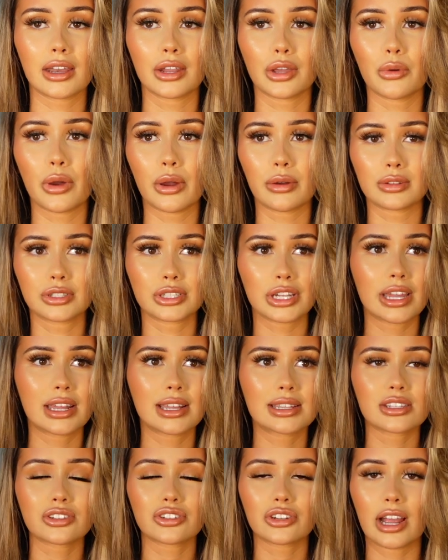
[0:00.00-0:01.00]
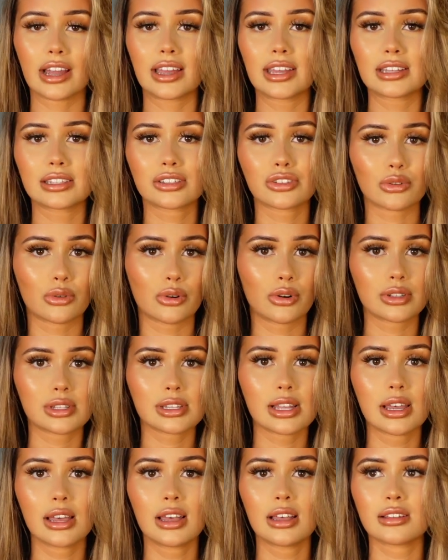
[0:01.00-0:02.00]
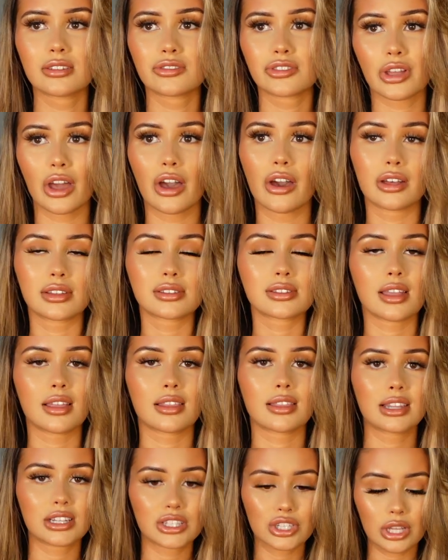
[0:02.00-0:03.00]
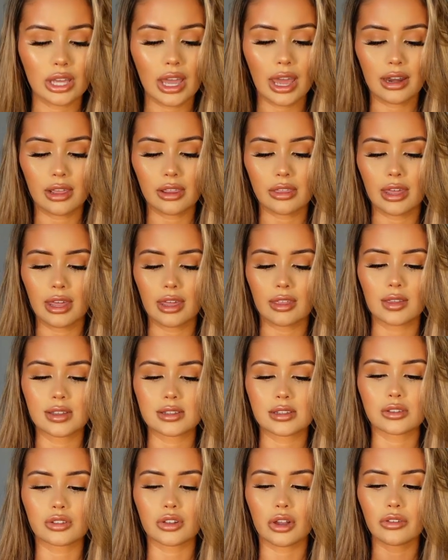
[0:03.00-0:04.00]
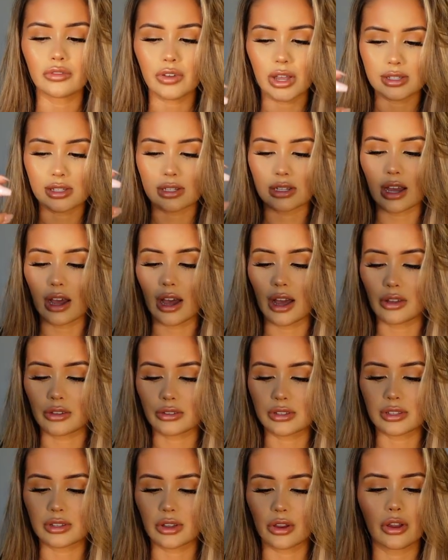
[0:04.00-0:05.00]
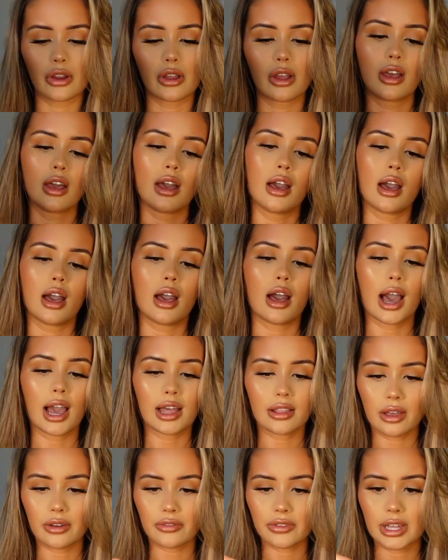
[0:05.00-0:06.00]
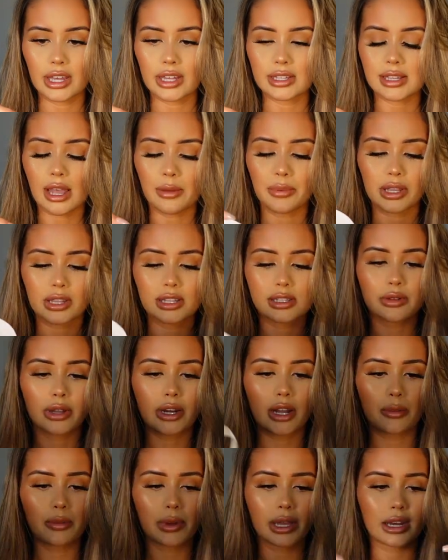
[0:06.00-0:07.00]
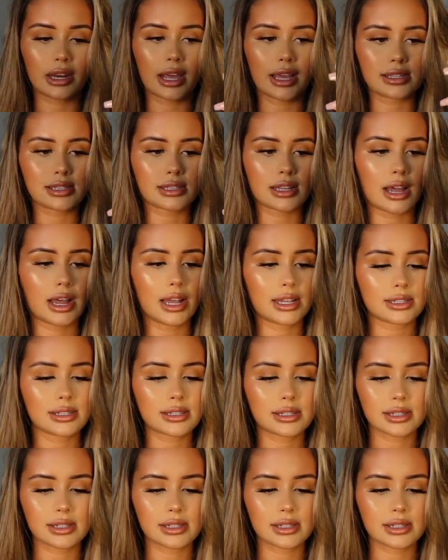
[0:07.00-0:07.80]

You can wear it with jeans, trackies, shorts, skirts, literally anything. These are so versatile, so I love this. I picked this one up in a size